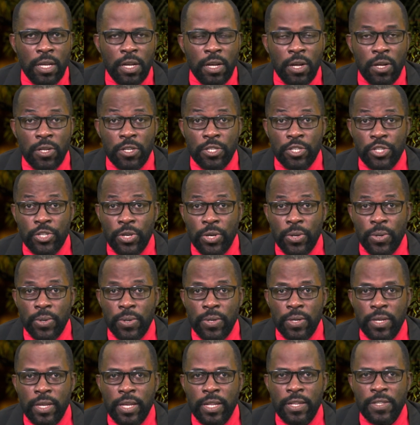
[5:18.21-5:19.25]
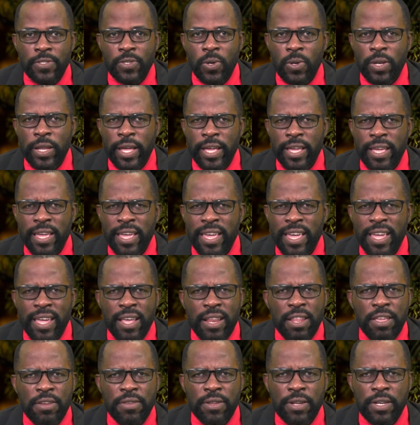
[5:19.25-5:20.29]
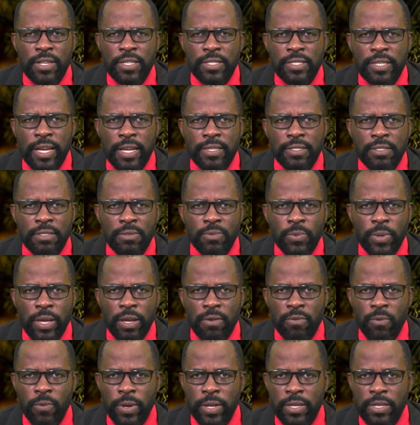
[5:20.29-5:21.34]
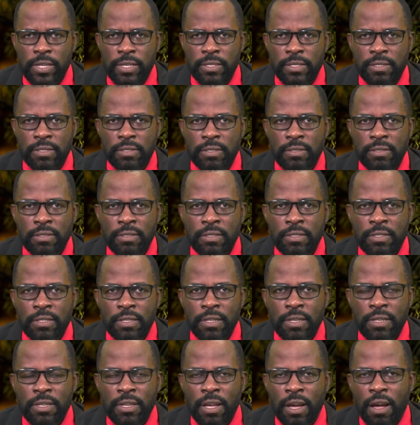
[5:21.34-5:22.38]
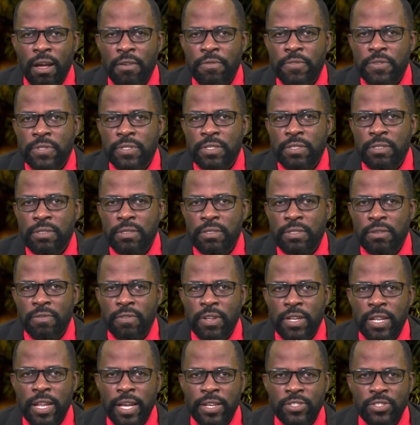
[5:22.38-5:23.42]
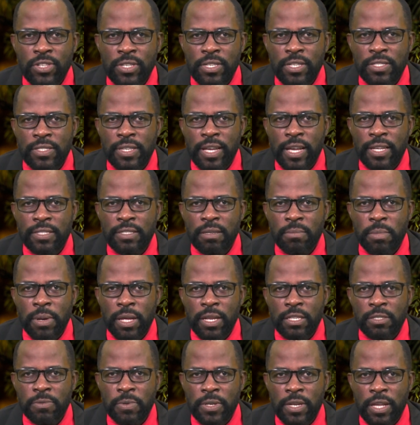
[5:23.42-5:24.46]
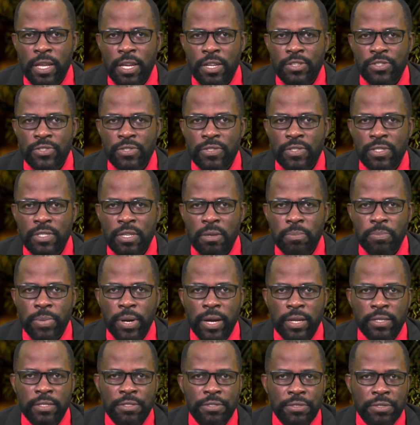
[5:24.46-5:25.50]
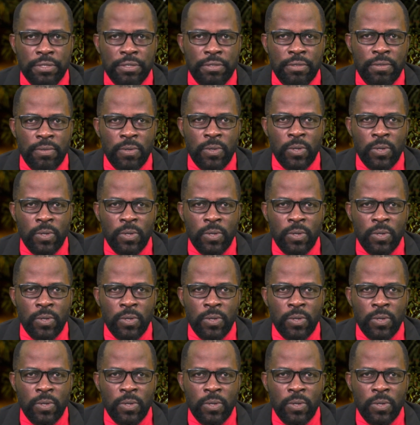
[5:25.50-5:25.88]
Although it is unlike any other disaster we have witnessed, the officers of the National Disaster Management Agency partnered